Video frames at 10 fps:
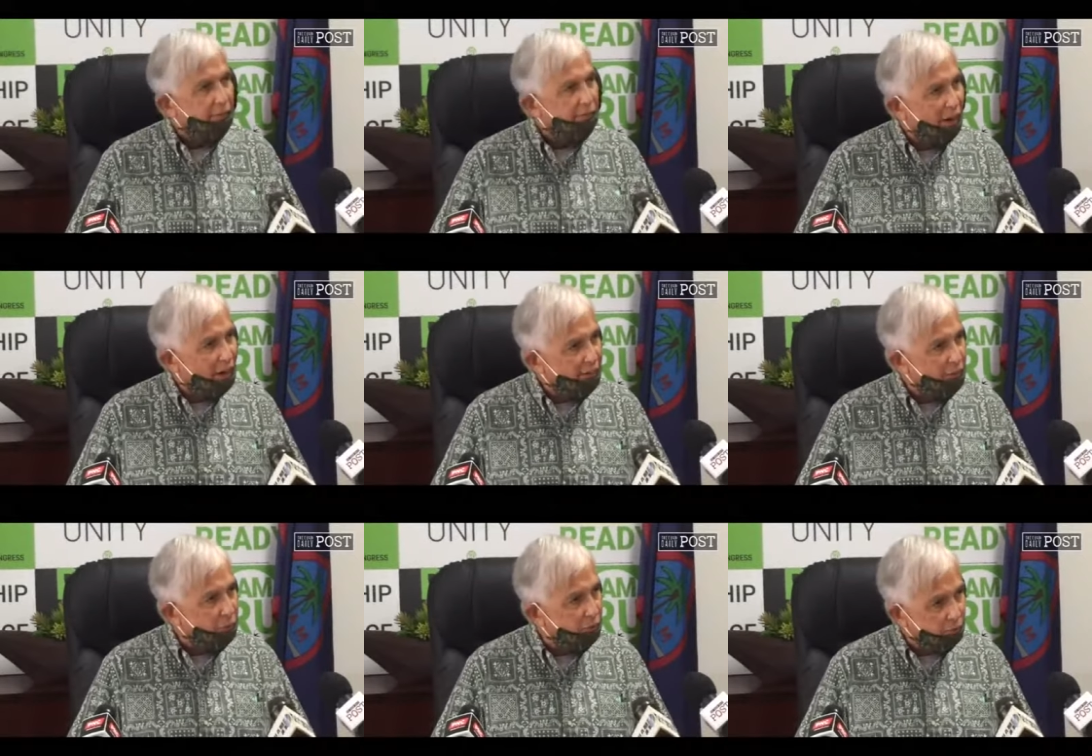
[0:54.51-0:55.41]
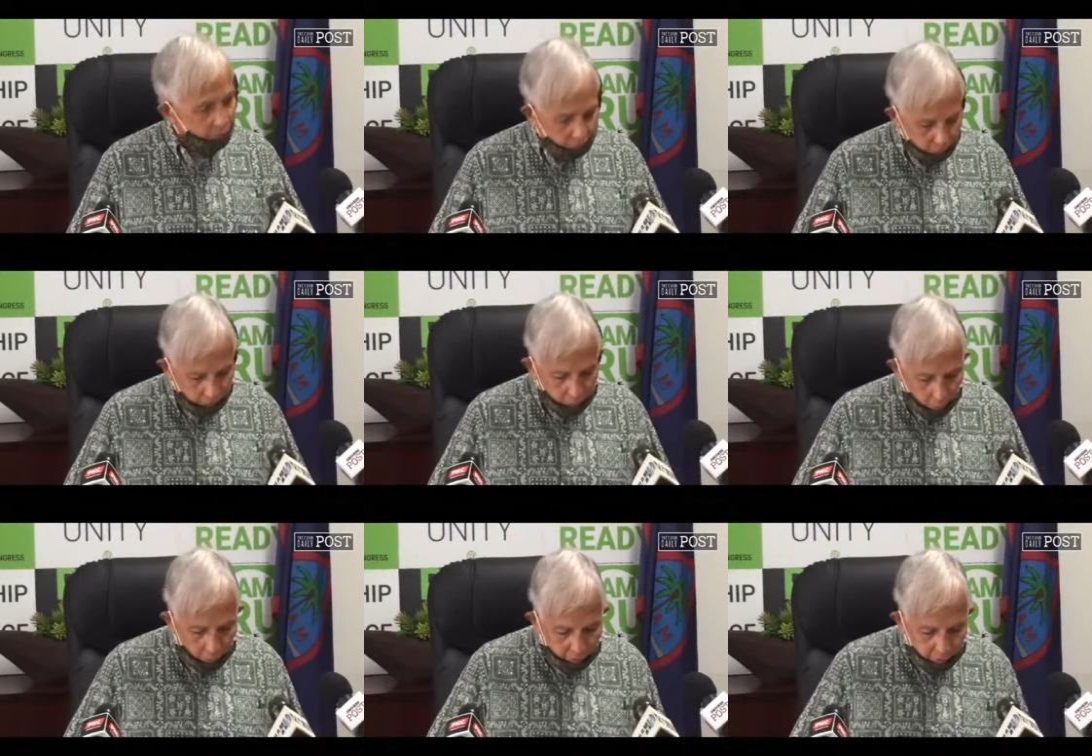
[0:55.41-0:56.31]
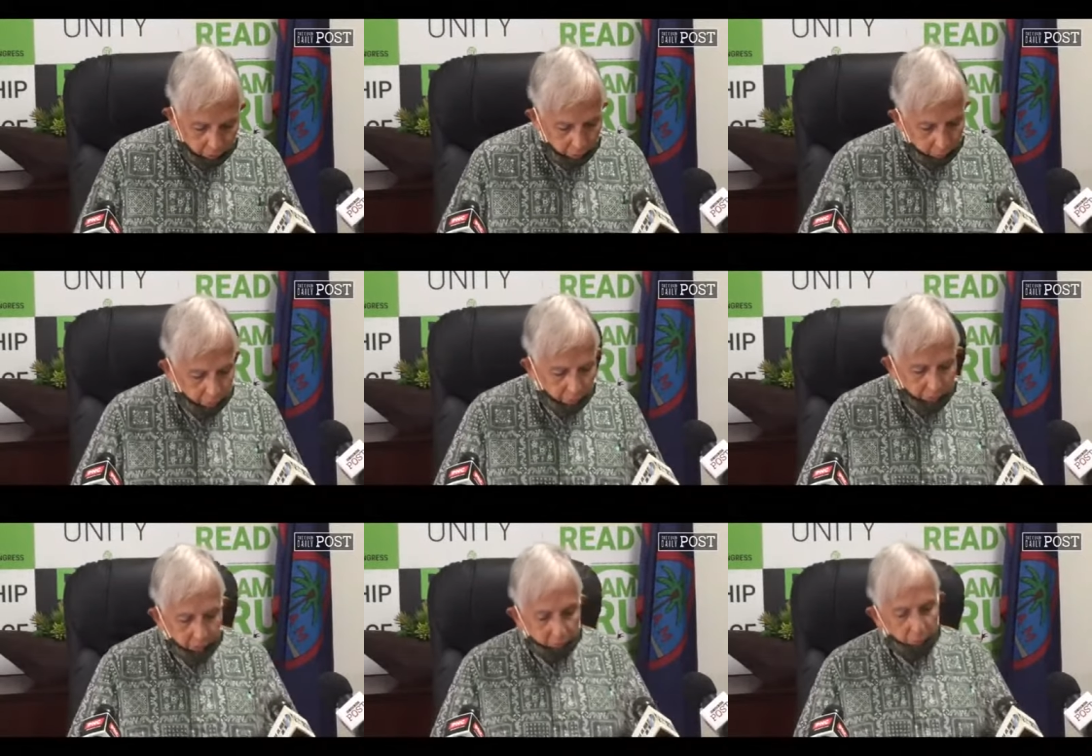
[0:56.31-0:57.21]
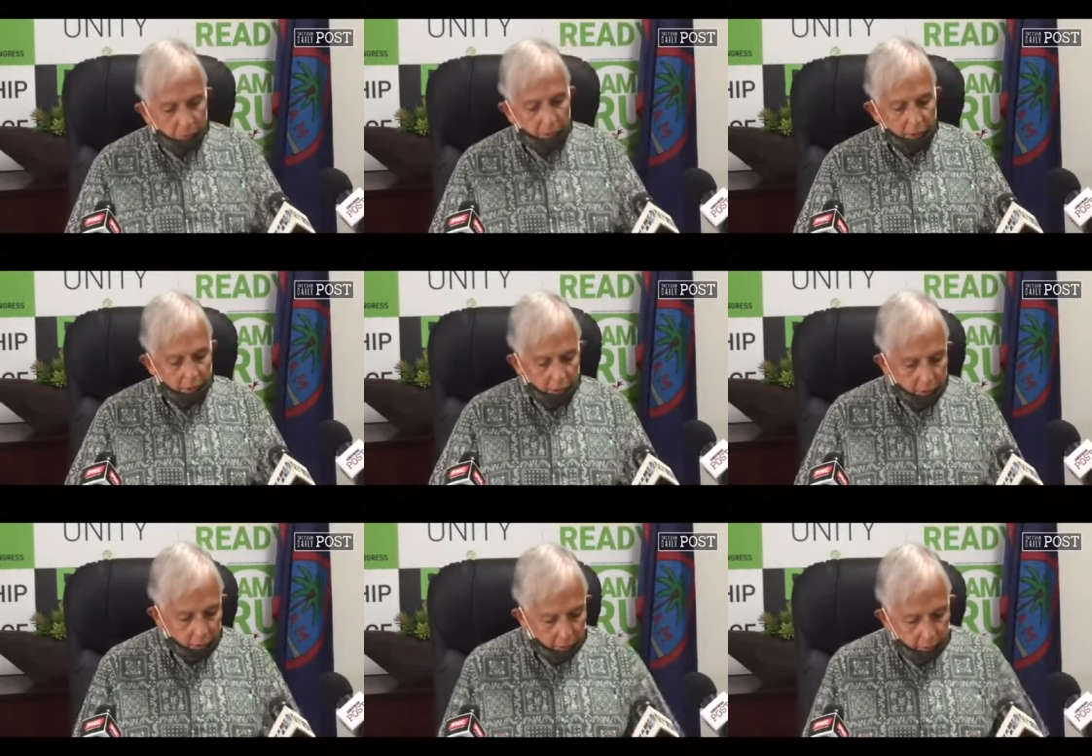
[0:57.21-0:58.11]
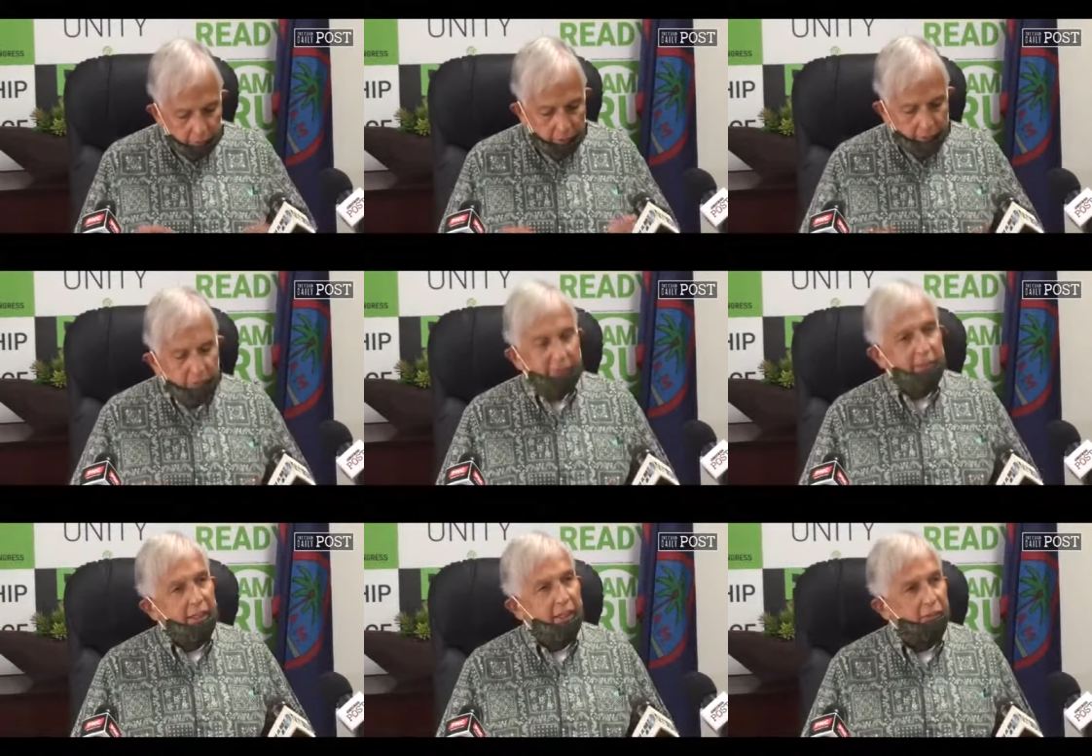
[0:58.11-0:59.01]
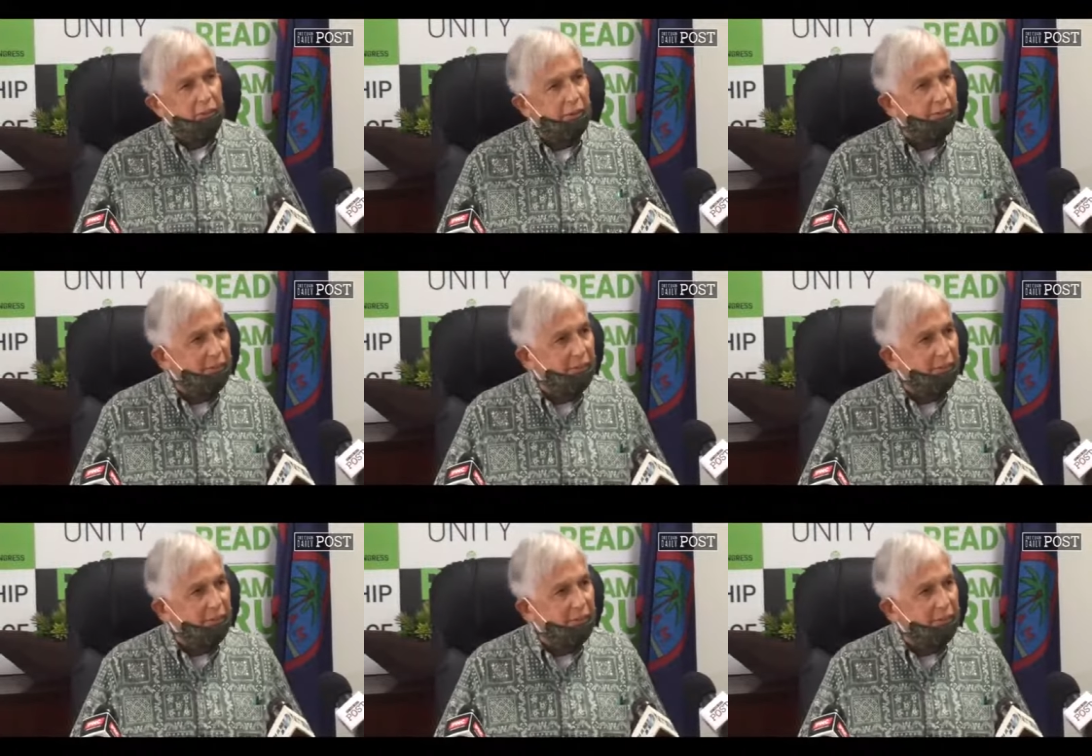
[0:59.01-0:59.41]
Fox News, the Washington Post, and more. The investigation is